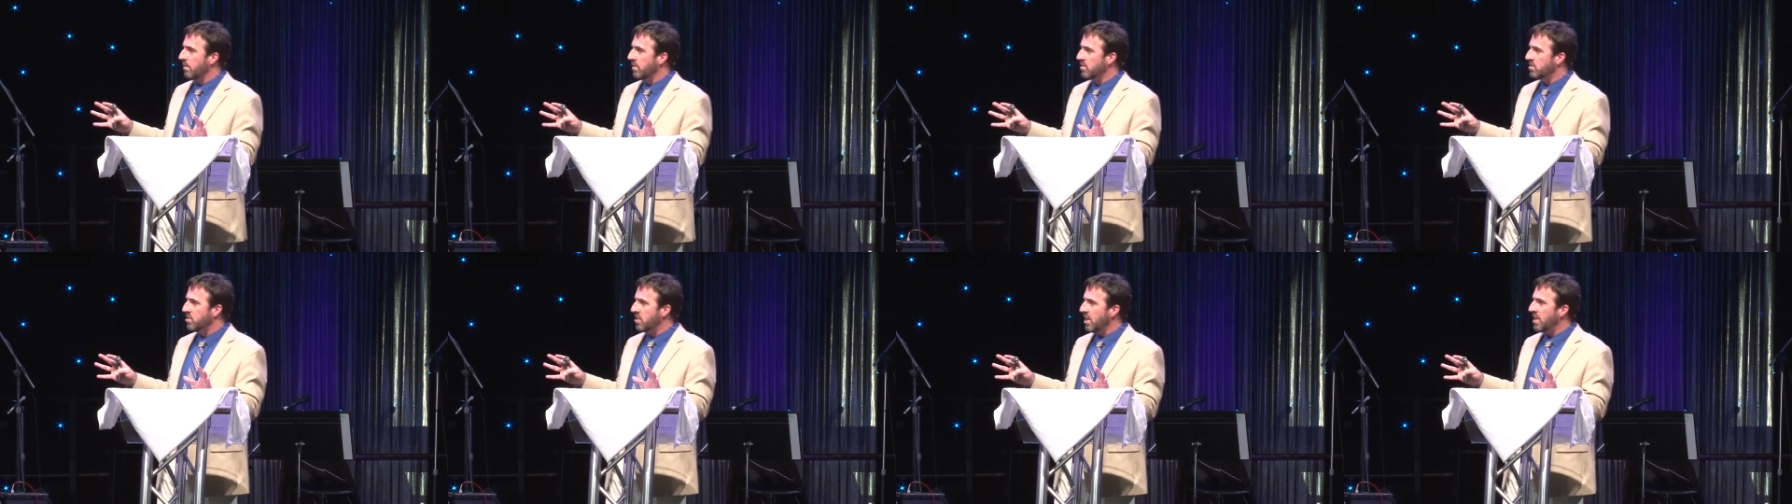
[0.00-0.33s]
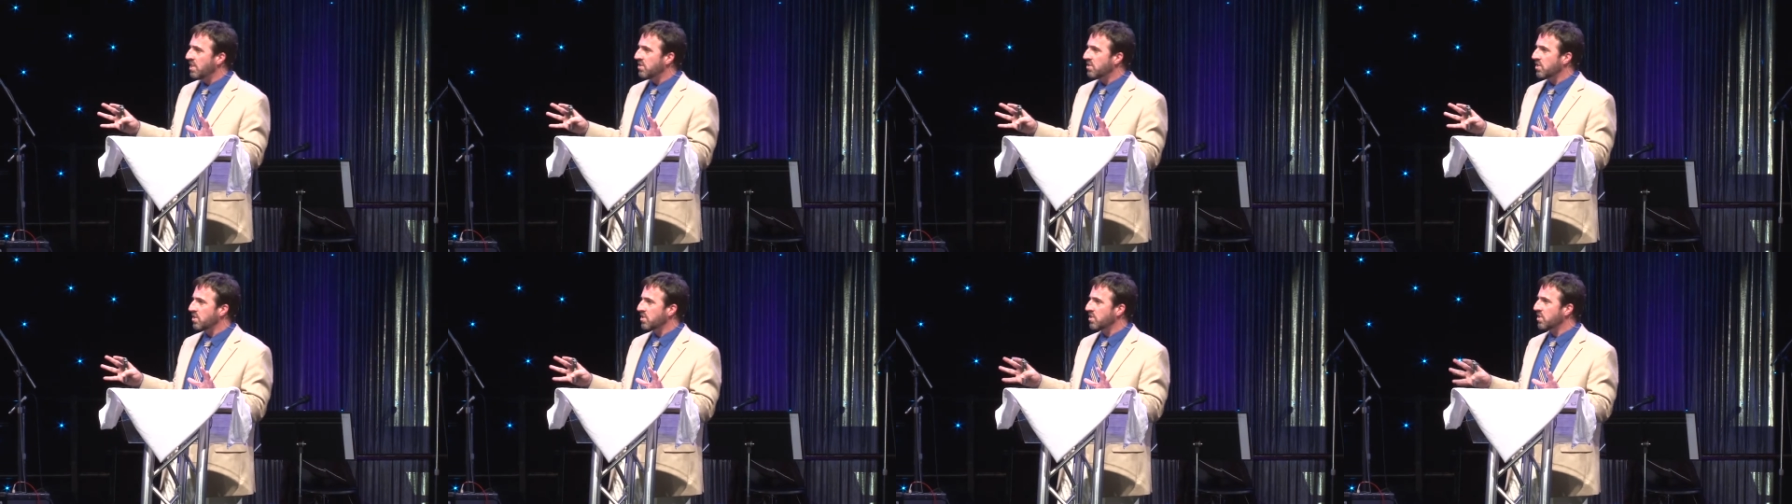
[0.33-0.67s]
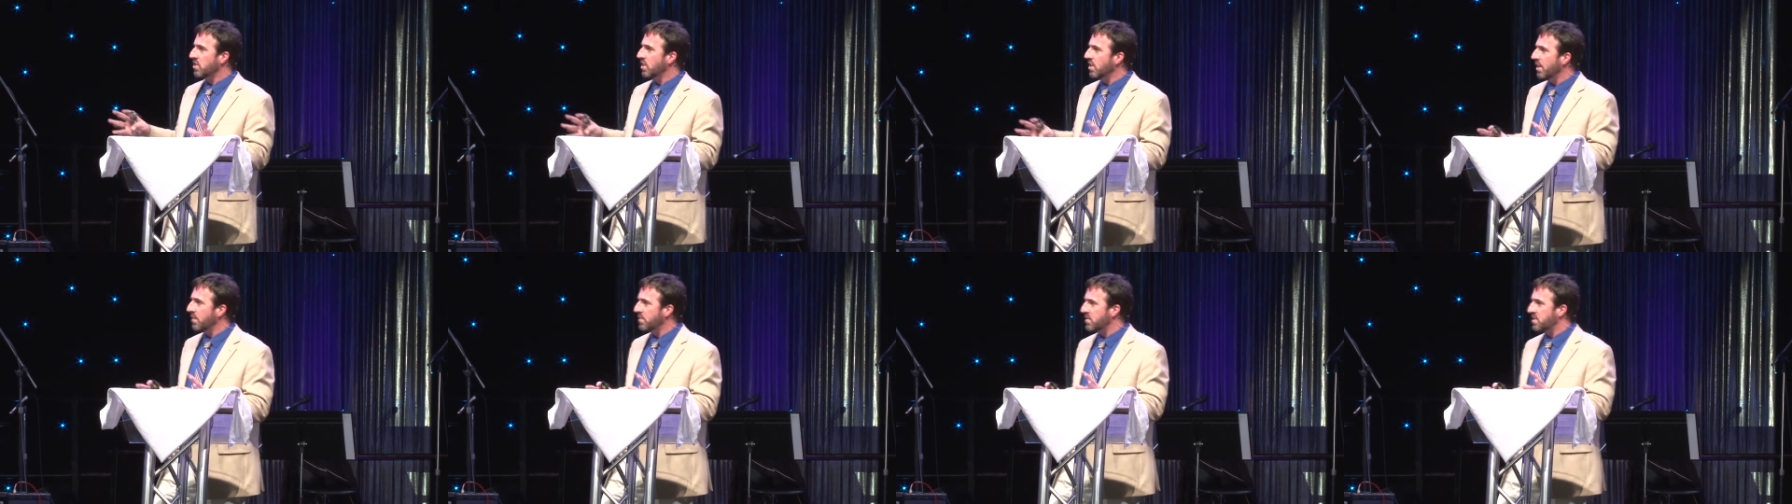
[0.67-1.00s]
Jesus
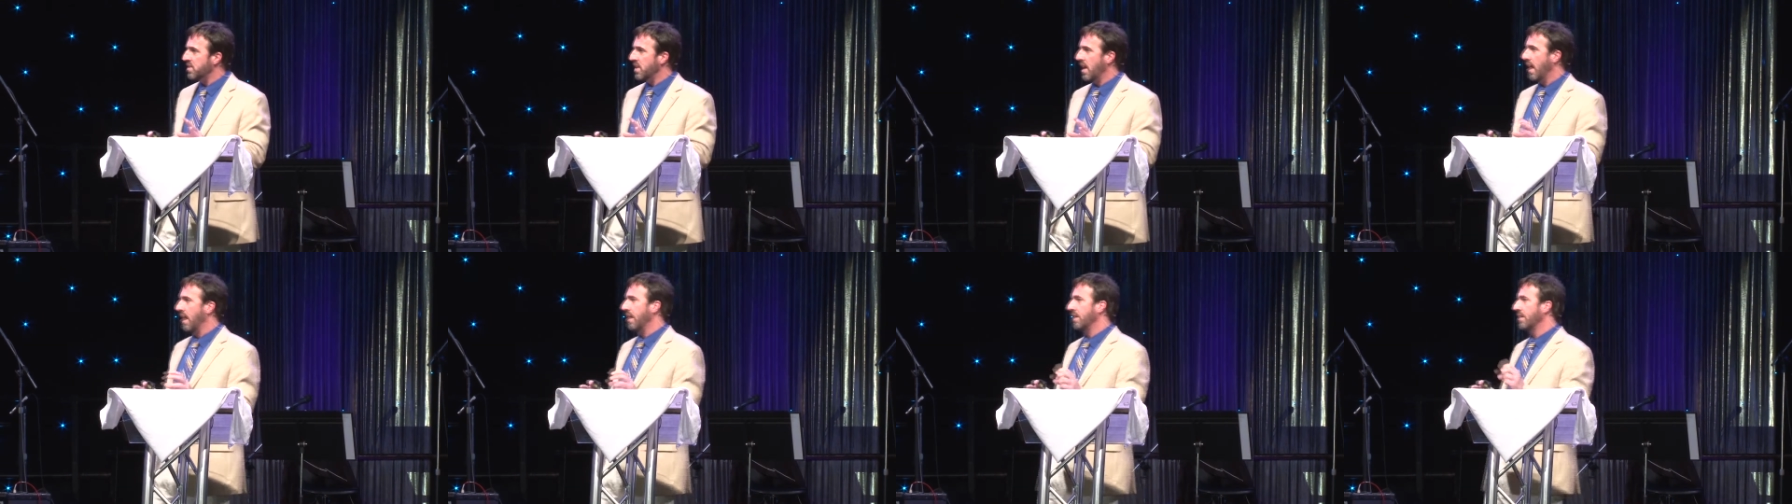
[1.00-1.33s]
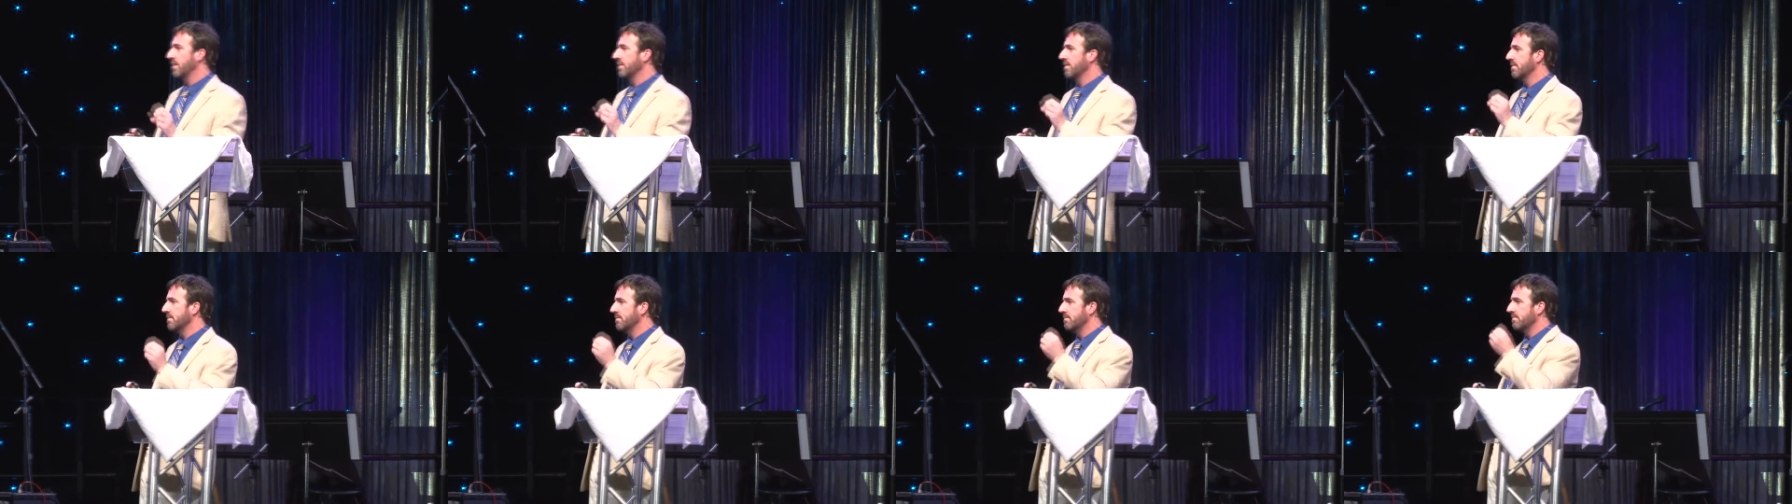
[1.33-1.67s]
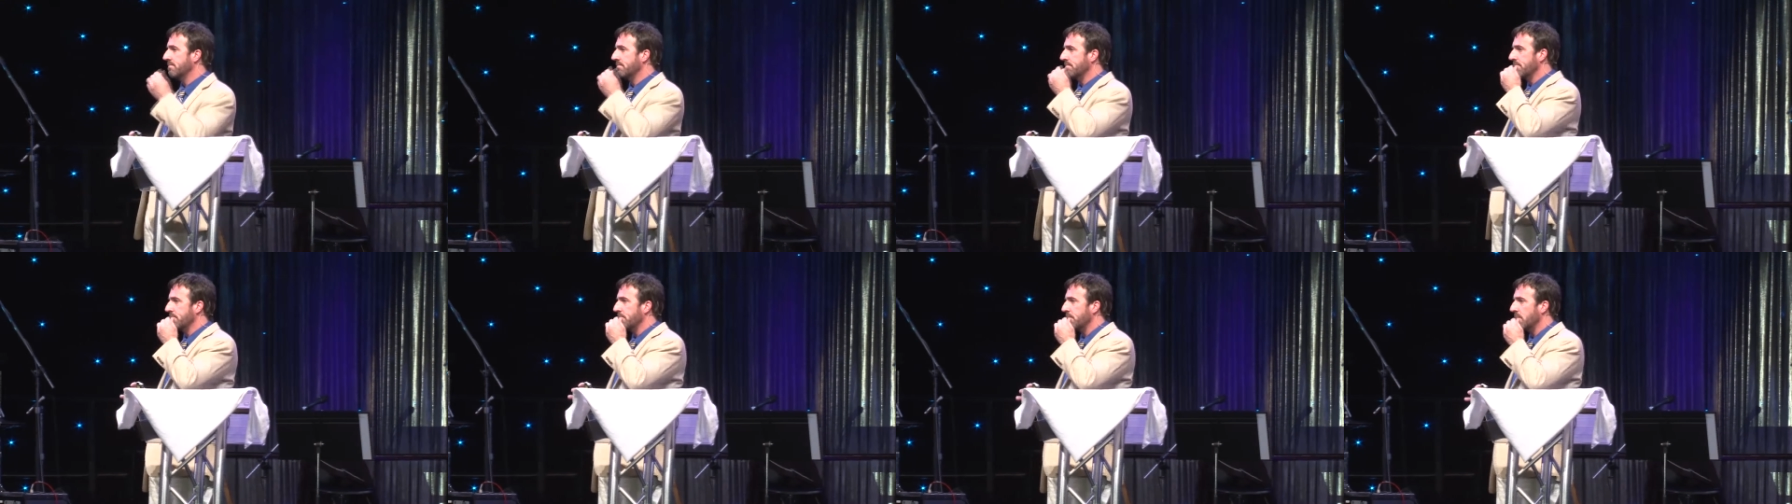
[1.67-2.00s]
could have said,
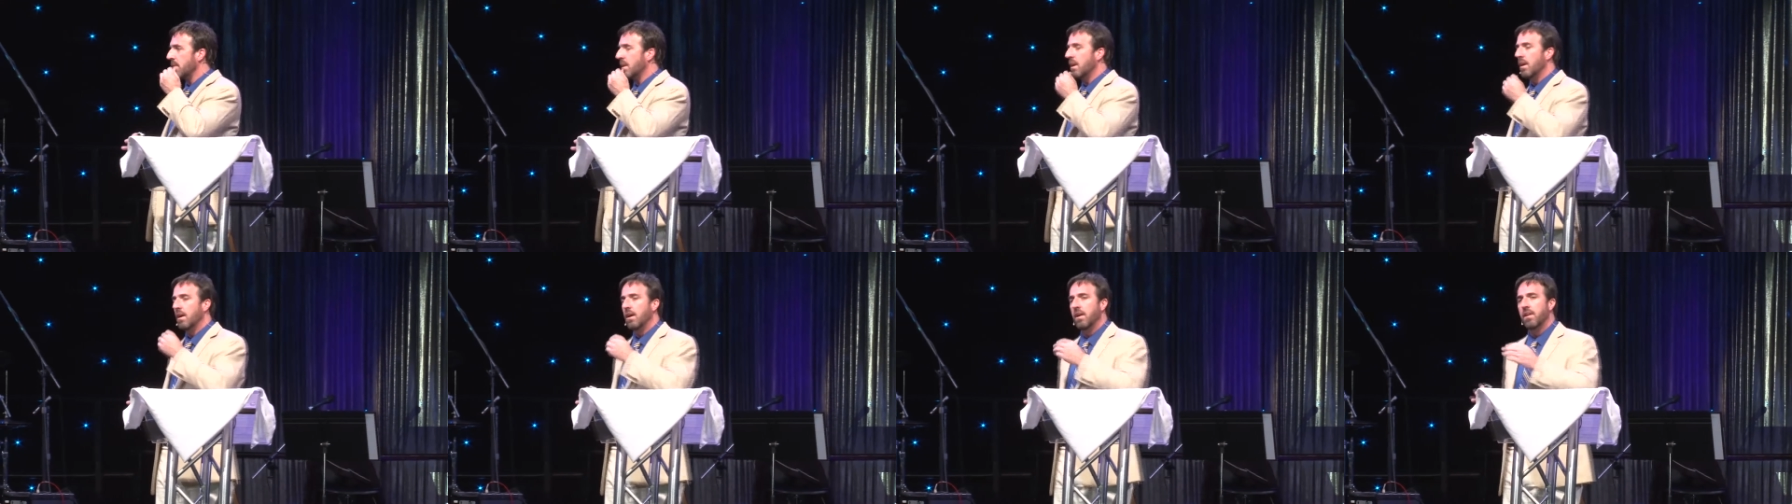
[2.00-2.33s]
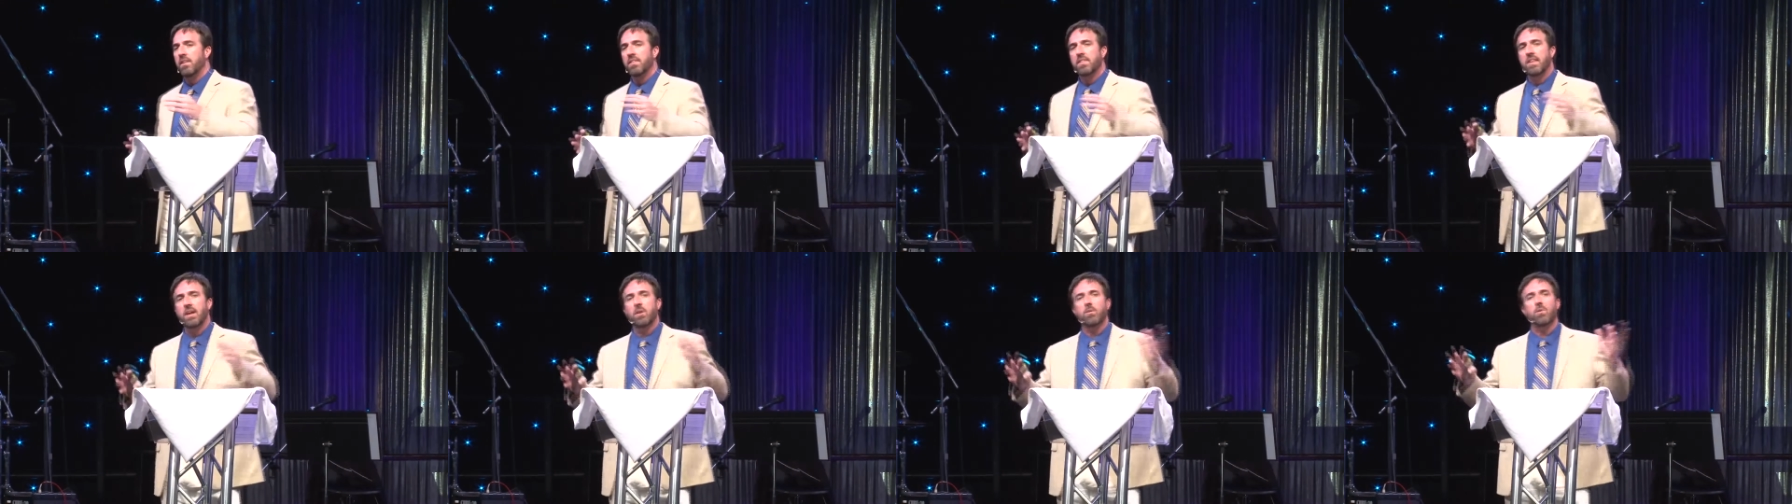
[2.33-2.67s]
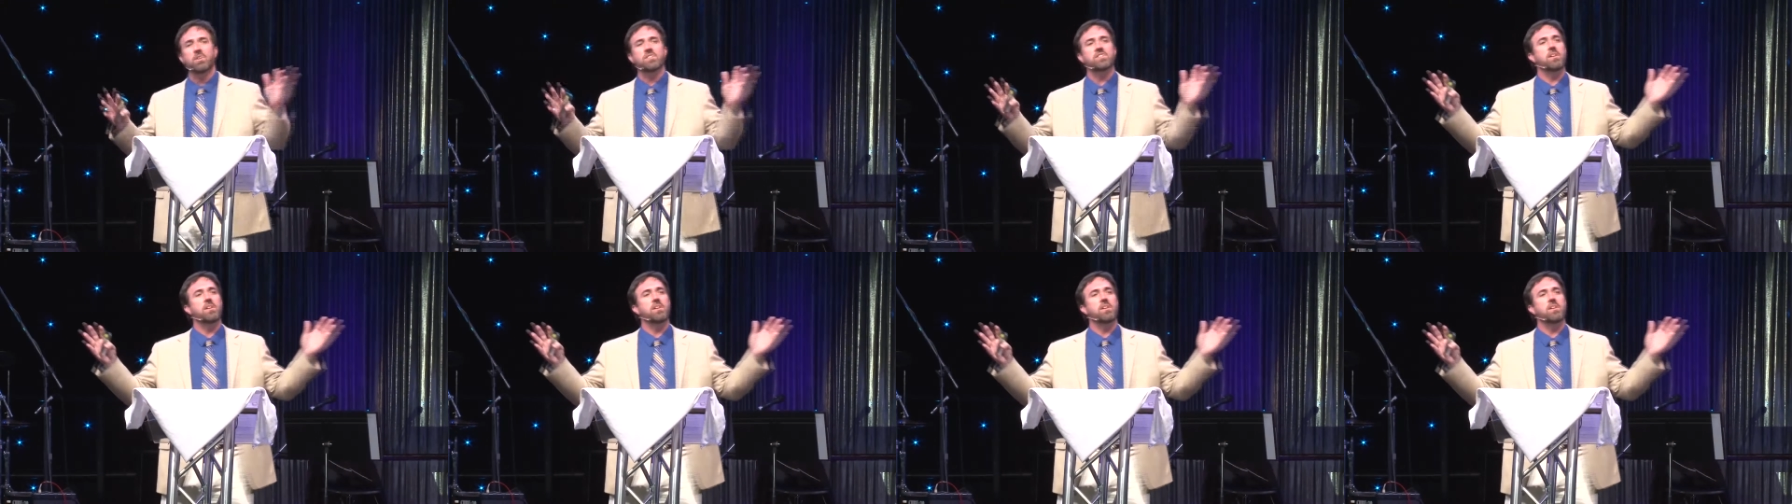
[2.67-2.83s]
There was